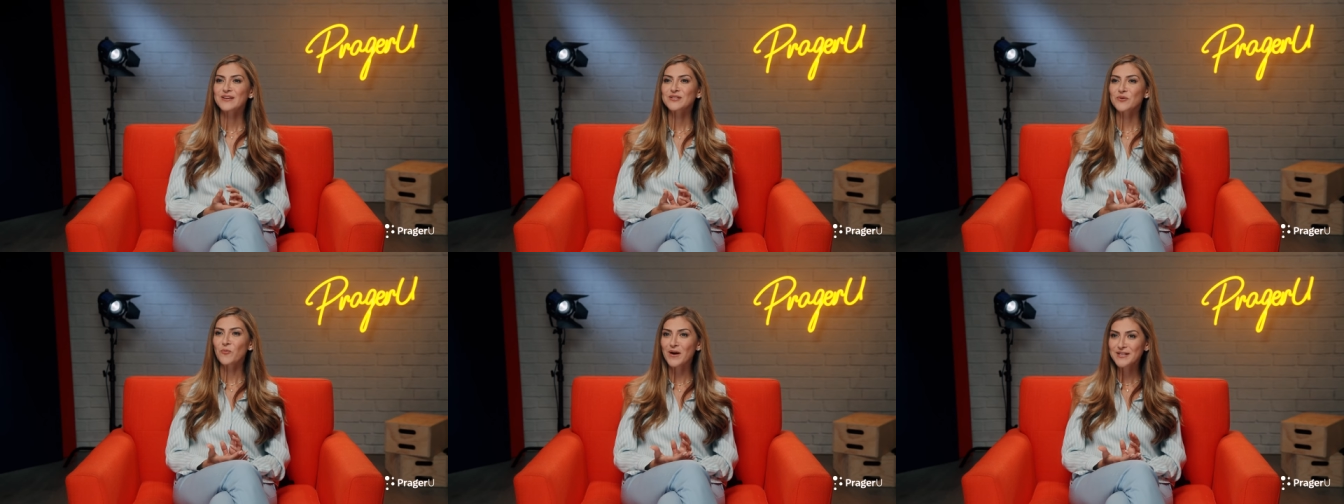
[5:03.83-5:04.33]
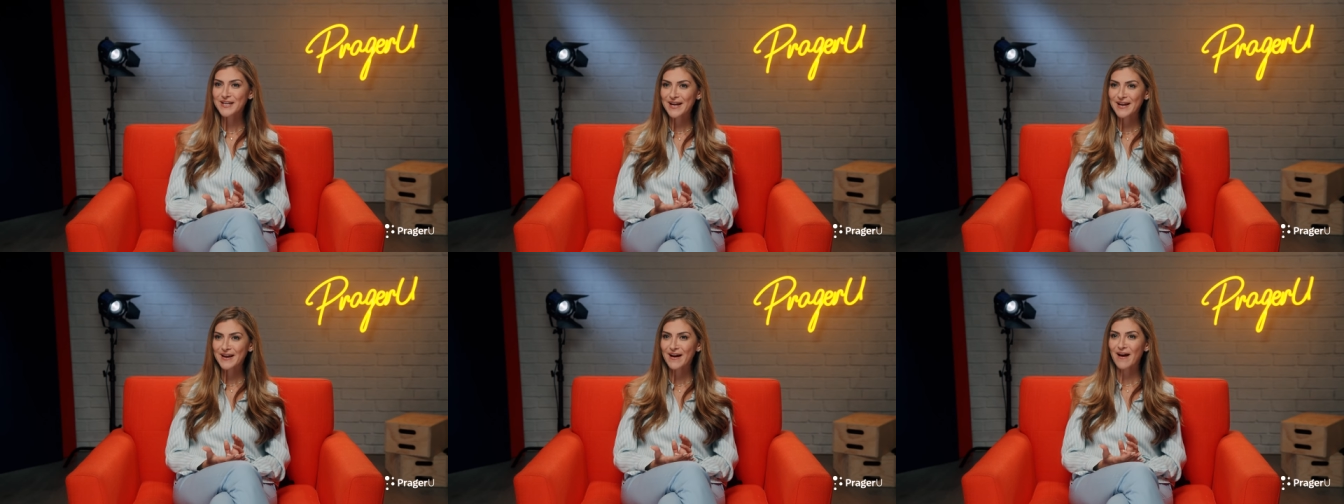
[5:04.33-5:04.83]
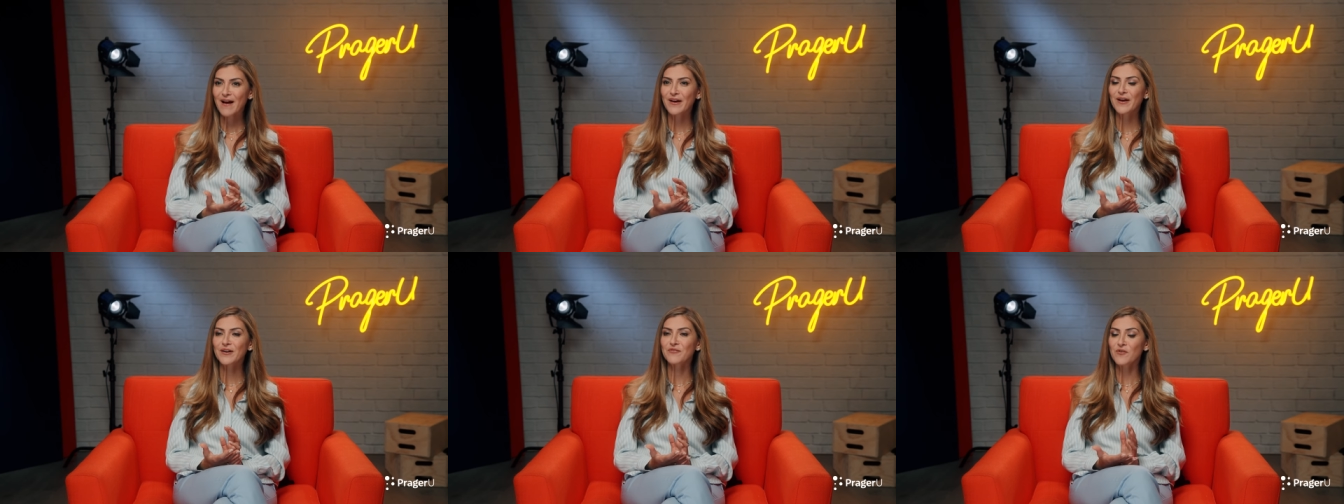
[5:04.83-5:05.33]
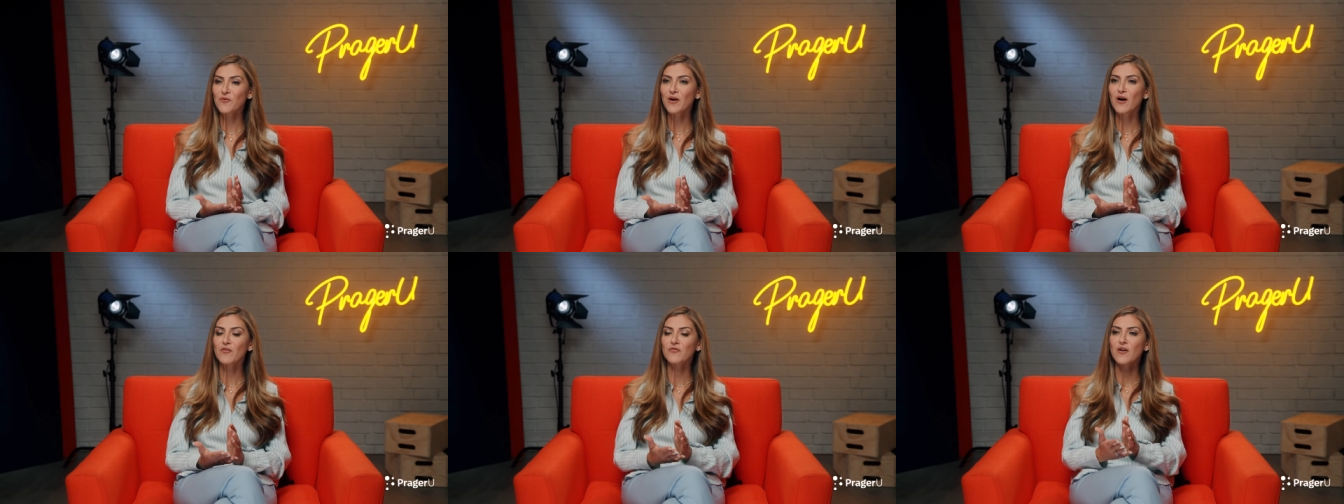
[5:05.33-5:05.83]
So one day, I got a phone
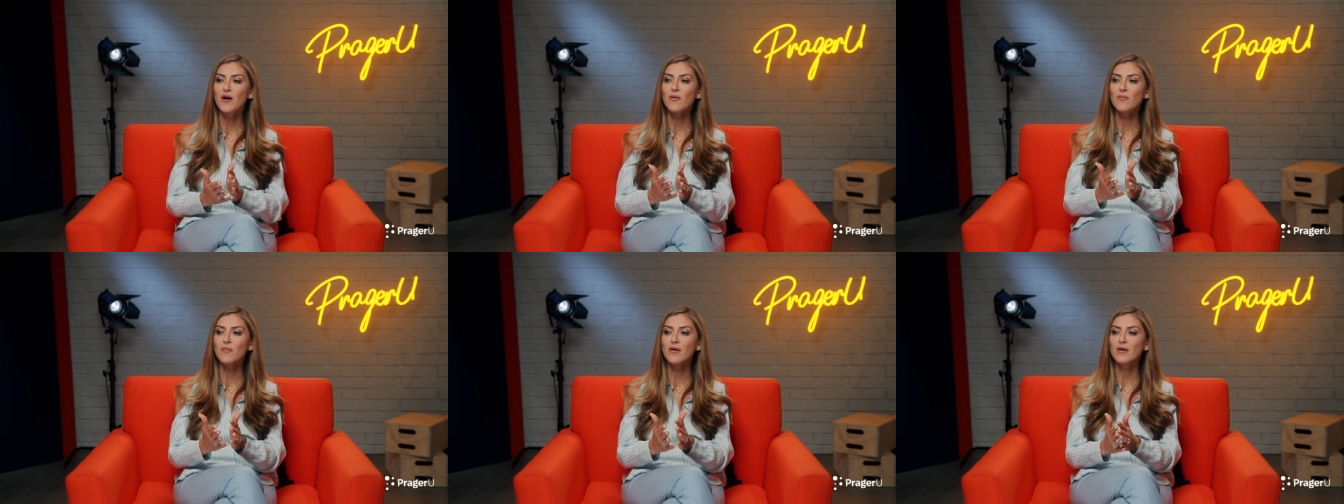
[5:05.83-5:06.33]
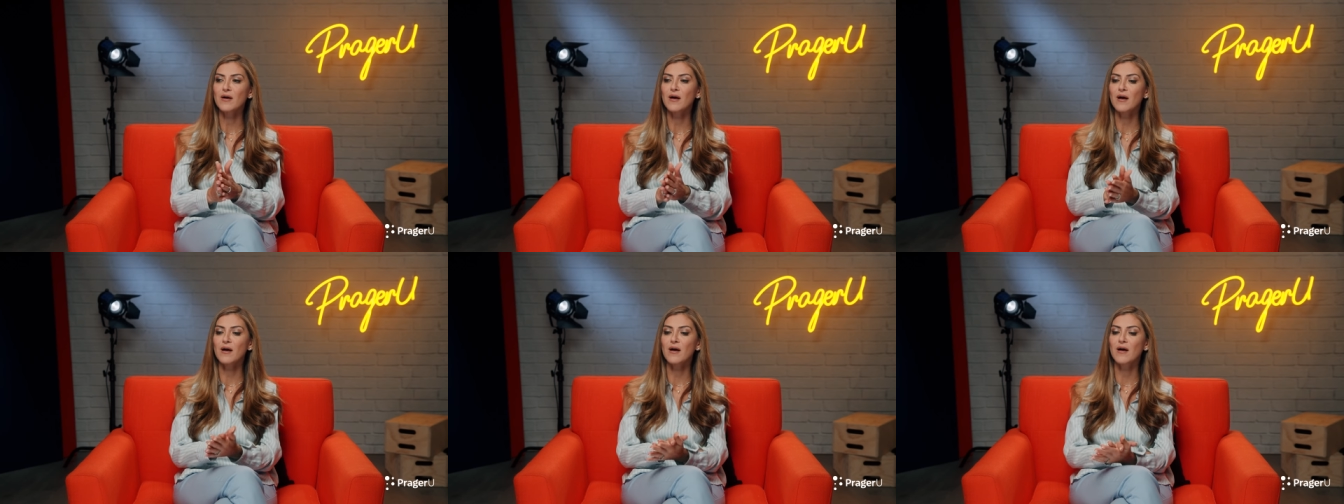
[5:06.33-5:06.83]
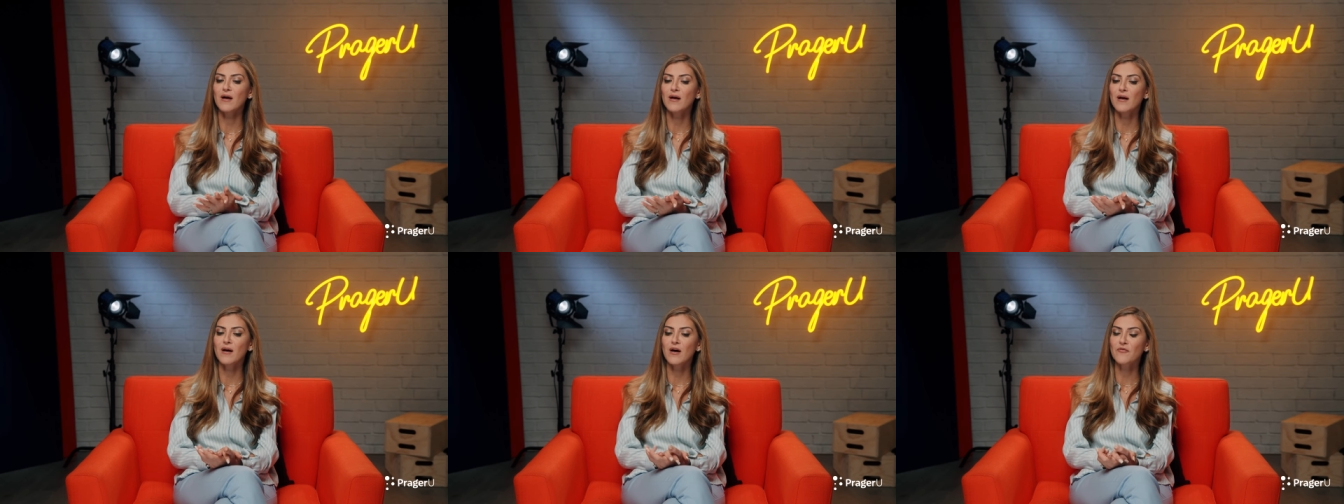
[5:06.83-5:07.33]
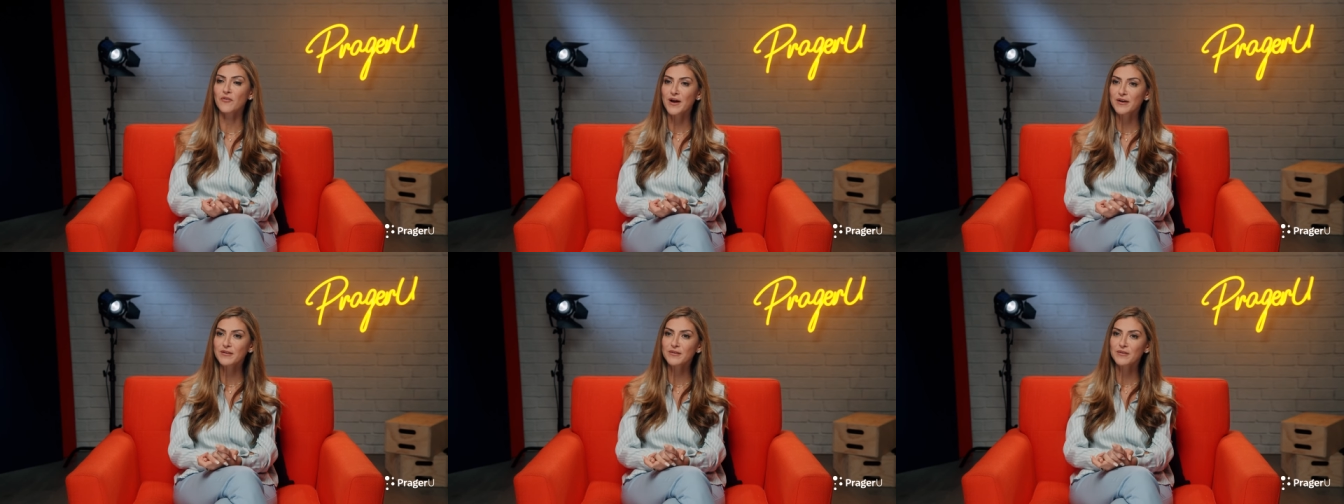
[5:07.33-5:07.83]
call from a
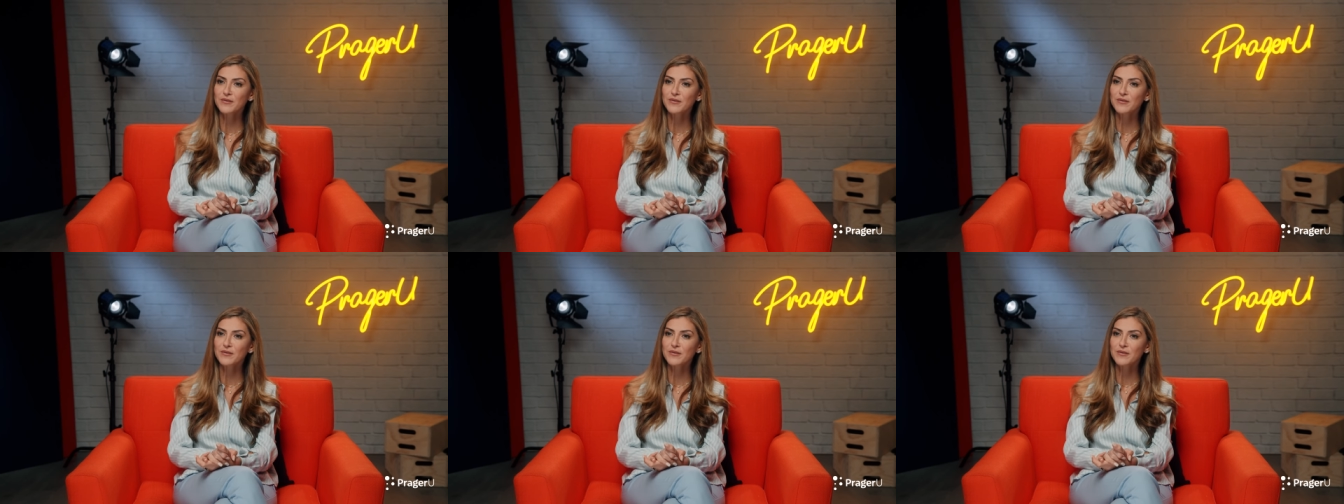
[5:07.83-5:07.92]
friend.